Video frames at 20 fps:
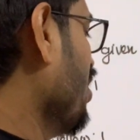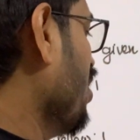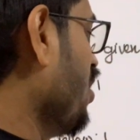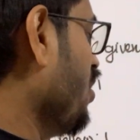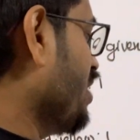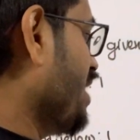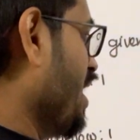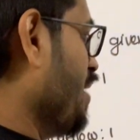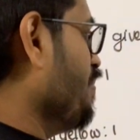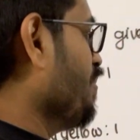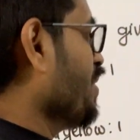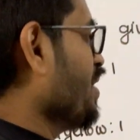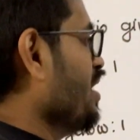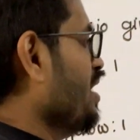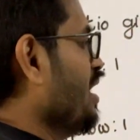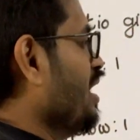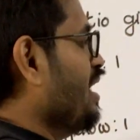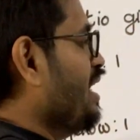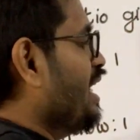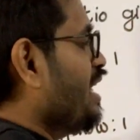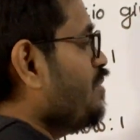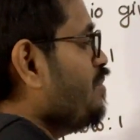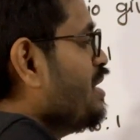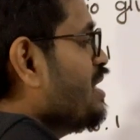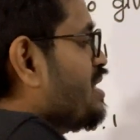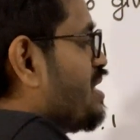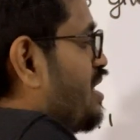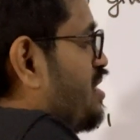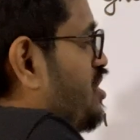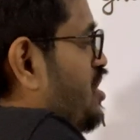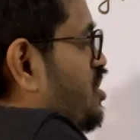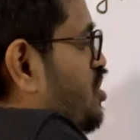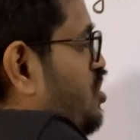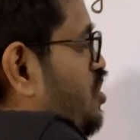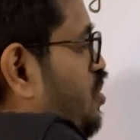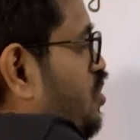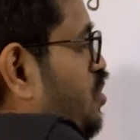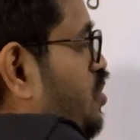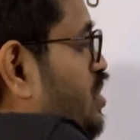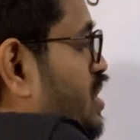Okay, let me suggest
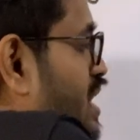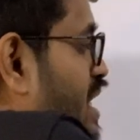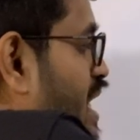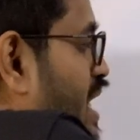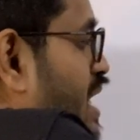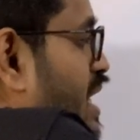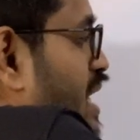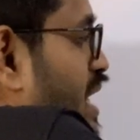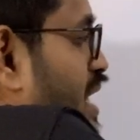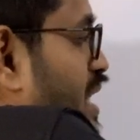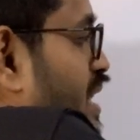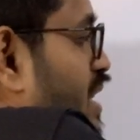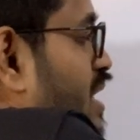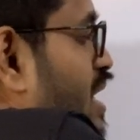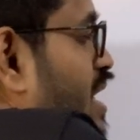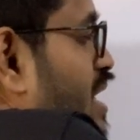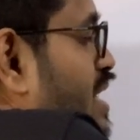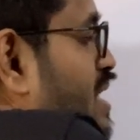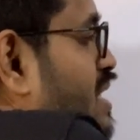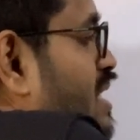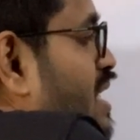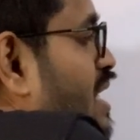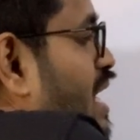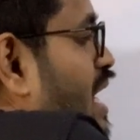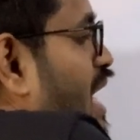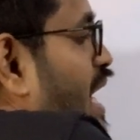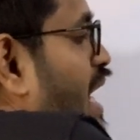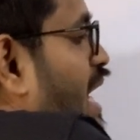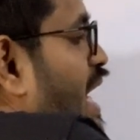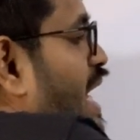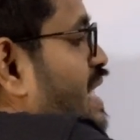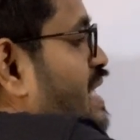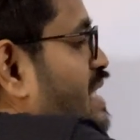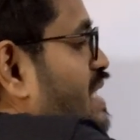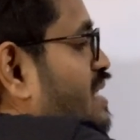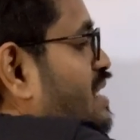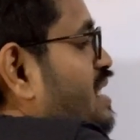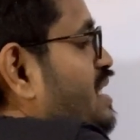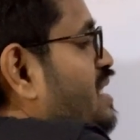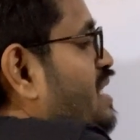you to take this, as
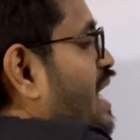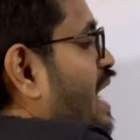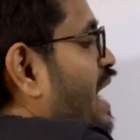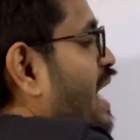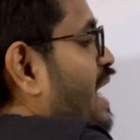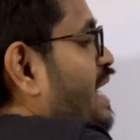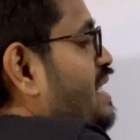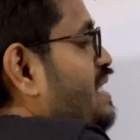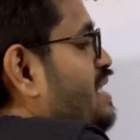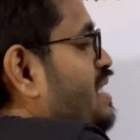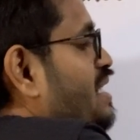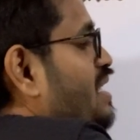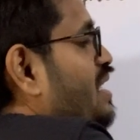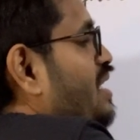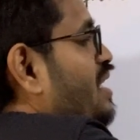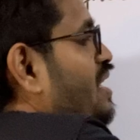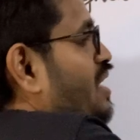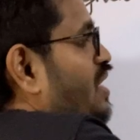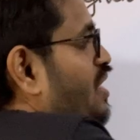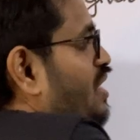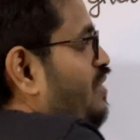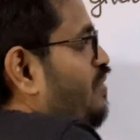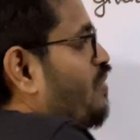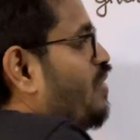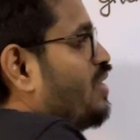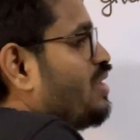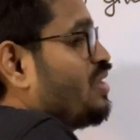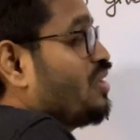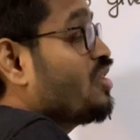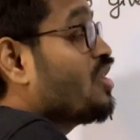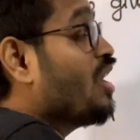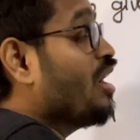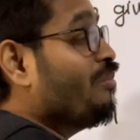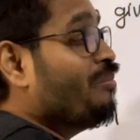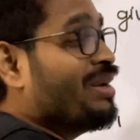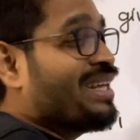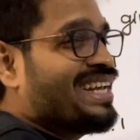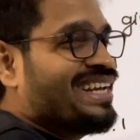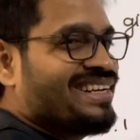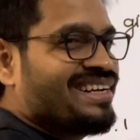this has what?
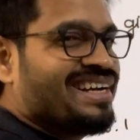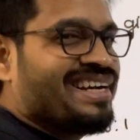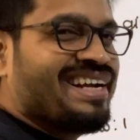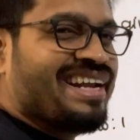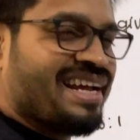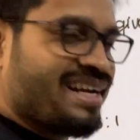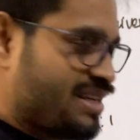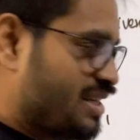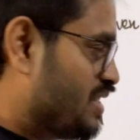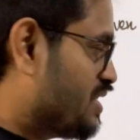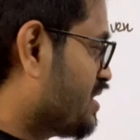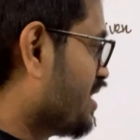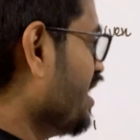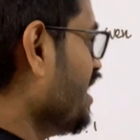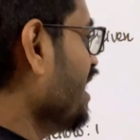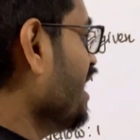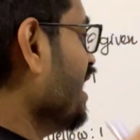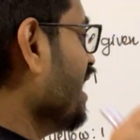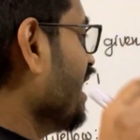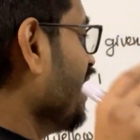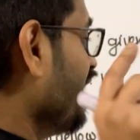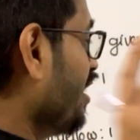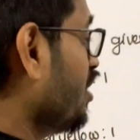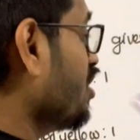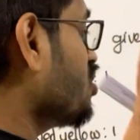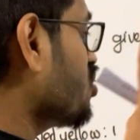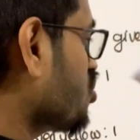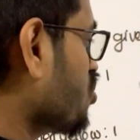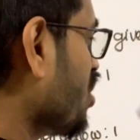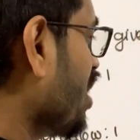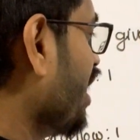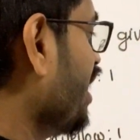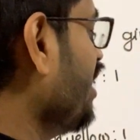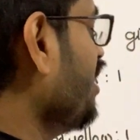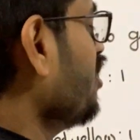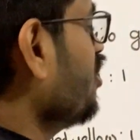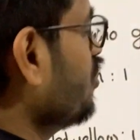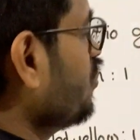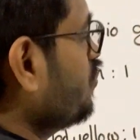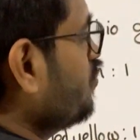Complicated letters. Let us try
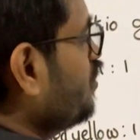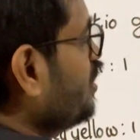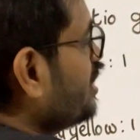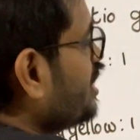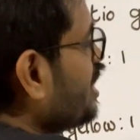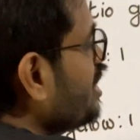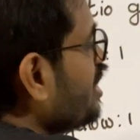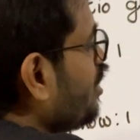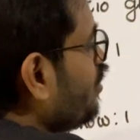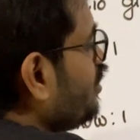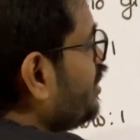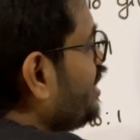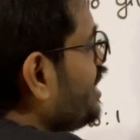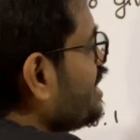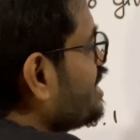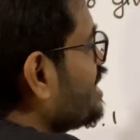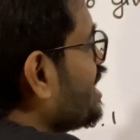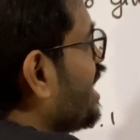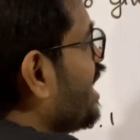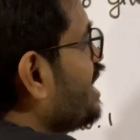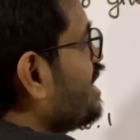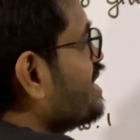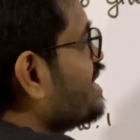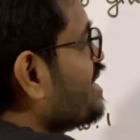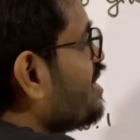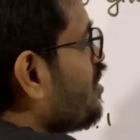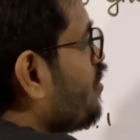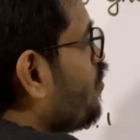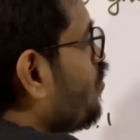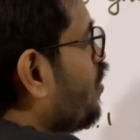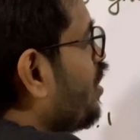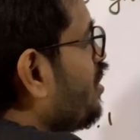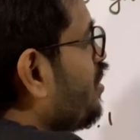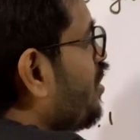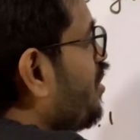working out this as what?